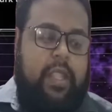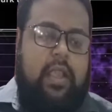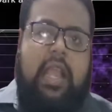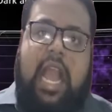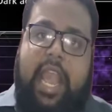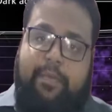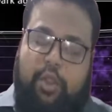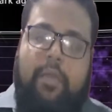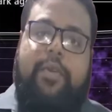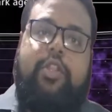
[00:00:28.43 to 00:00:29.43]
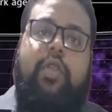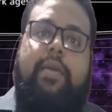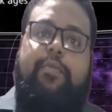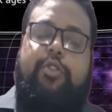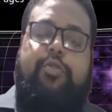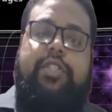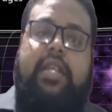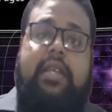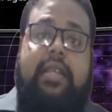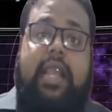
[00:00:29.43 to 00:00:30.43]
I am Golam
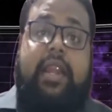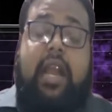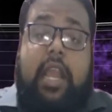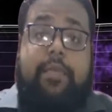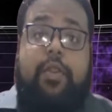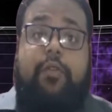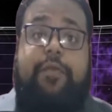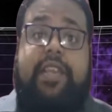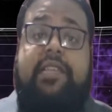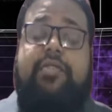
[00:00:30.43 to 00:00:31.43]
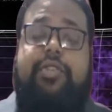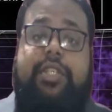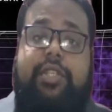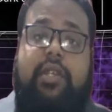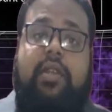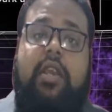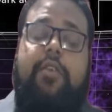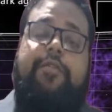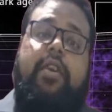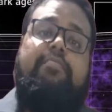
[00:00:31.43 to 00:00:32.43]
Mortuja and I am your physics teacher
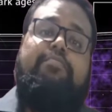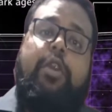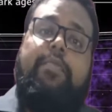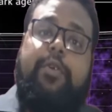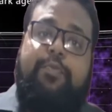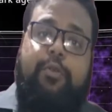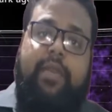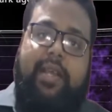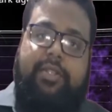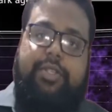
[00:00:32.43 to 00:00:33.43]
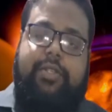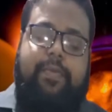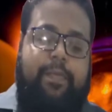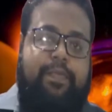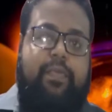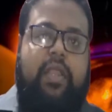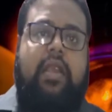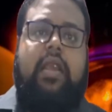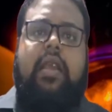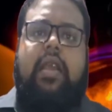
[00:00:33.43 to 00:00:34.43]
from Mohammadpur branch.
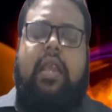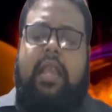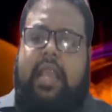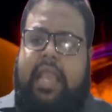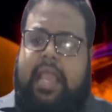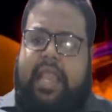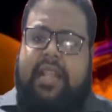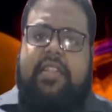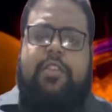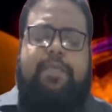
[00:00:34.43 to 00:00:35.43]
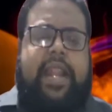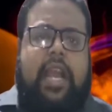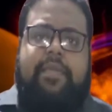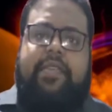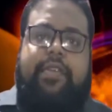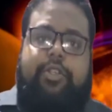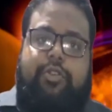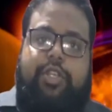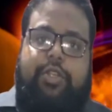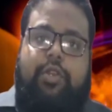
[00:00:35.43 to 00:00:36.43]
In this pandemic
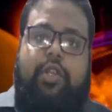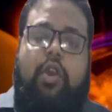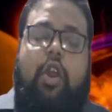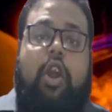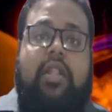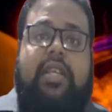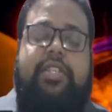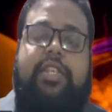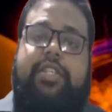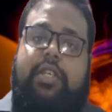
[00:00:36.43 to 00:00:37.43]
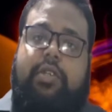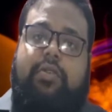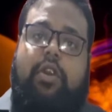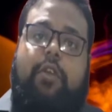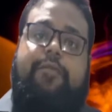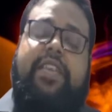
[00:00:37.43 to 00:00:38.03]
situation, all the teachers of physics